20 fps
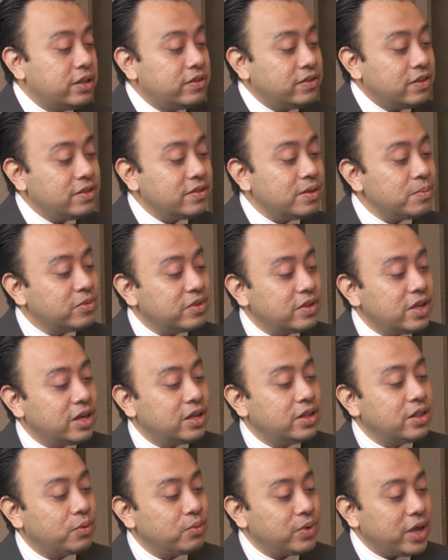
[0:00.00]
the systems
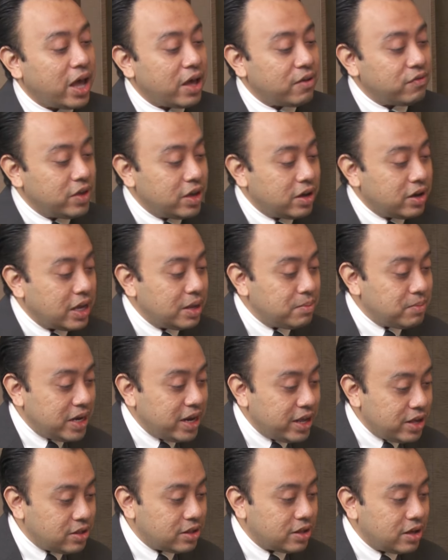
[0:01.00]
here that we have here in
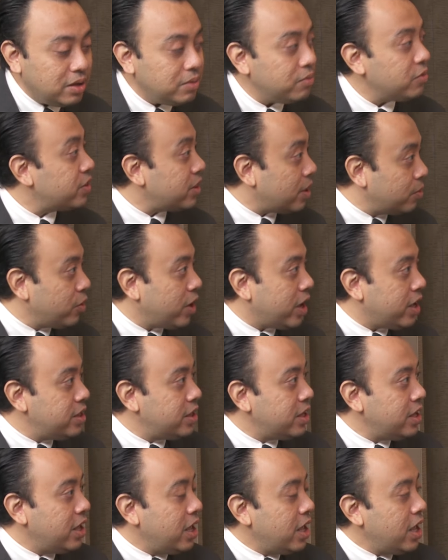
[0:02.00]
Malaysia with Tabung
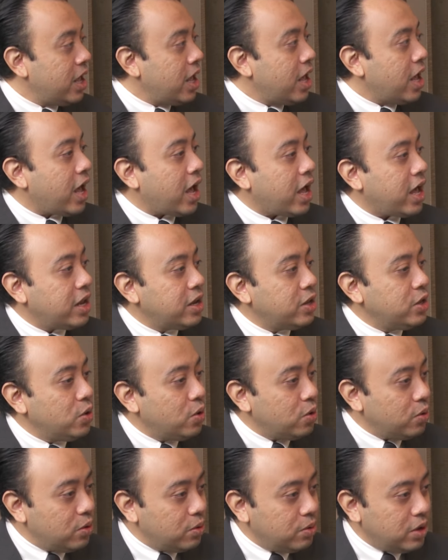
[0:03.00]
Haji, and
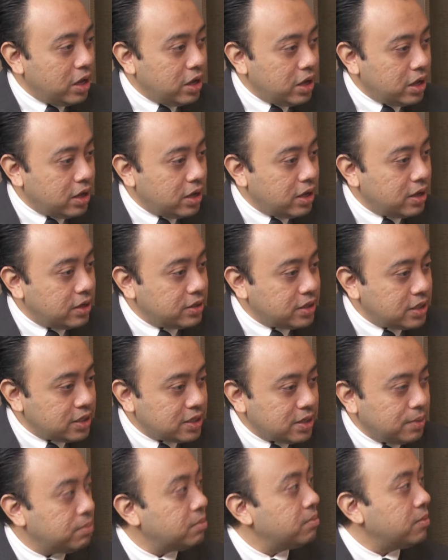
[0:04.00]
your
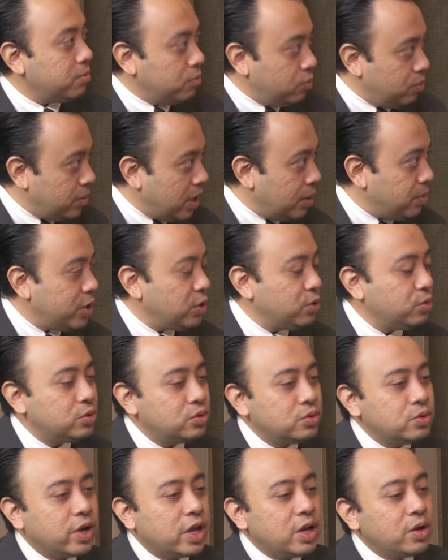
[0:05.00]
system, maybe
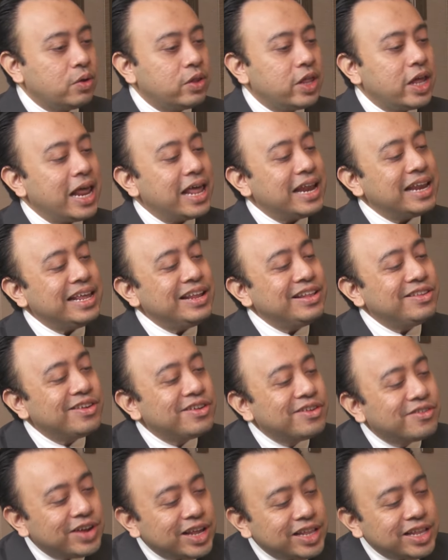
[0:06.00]
Nusuk and all that, and
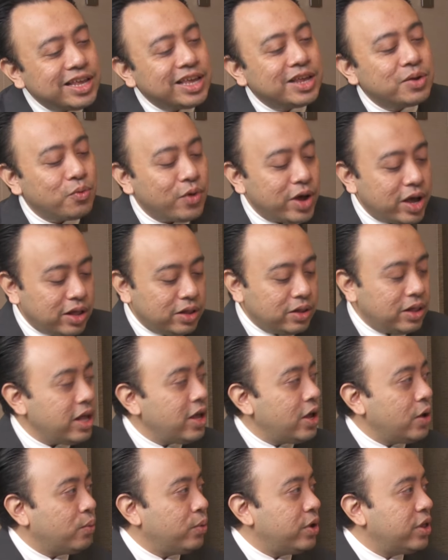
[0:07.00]
integrating it well
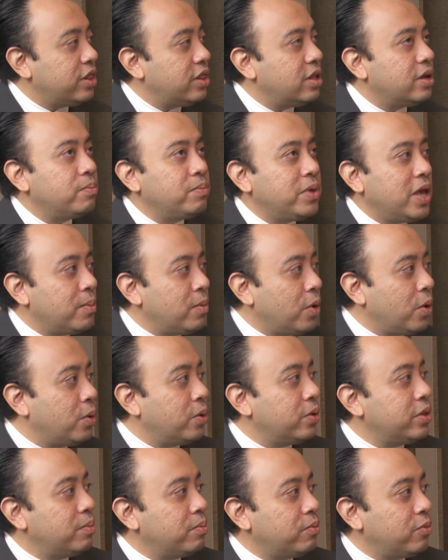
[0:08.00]
with the
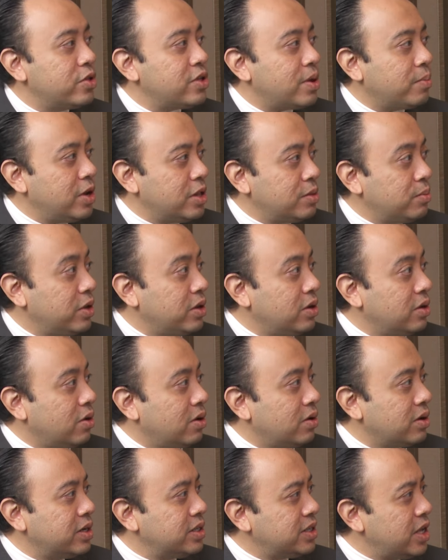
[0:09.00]
PMO, the Project Management
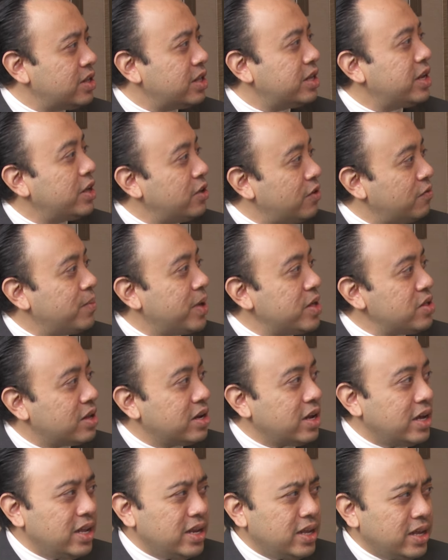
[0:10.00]
Organization that you've
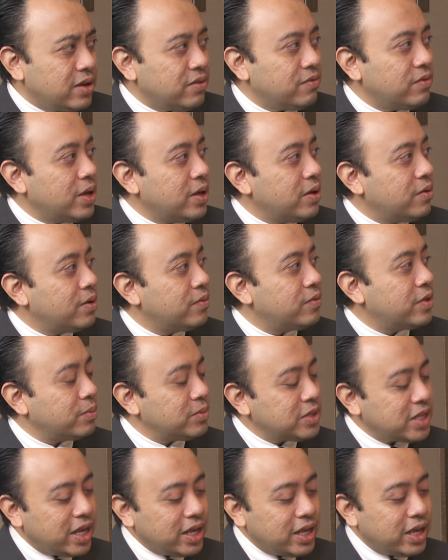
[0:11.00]
mentioned earlier, if I'm not
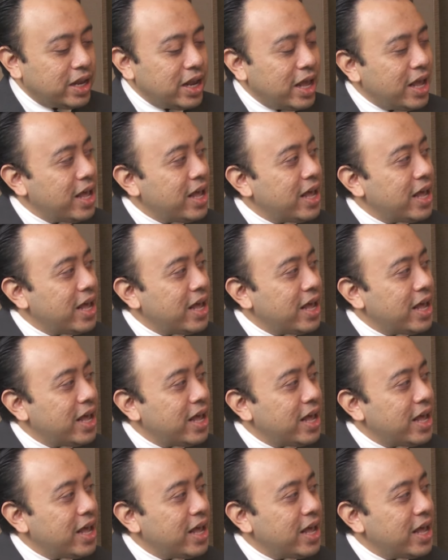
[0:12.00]
mistaken.